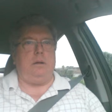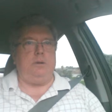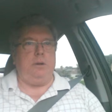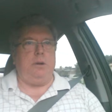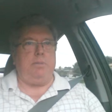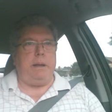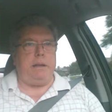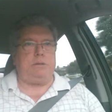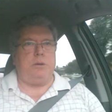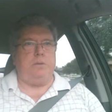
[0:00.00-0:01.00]
Do your
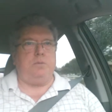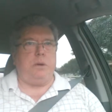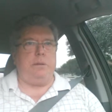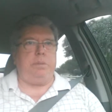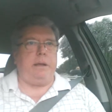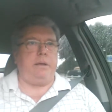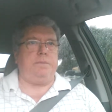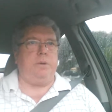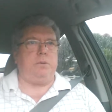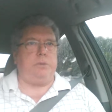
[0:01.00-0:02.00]
best to avoid paying
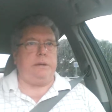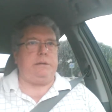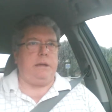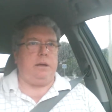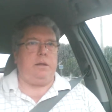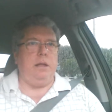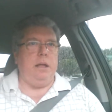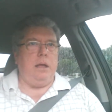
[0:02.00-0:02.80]
full retail.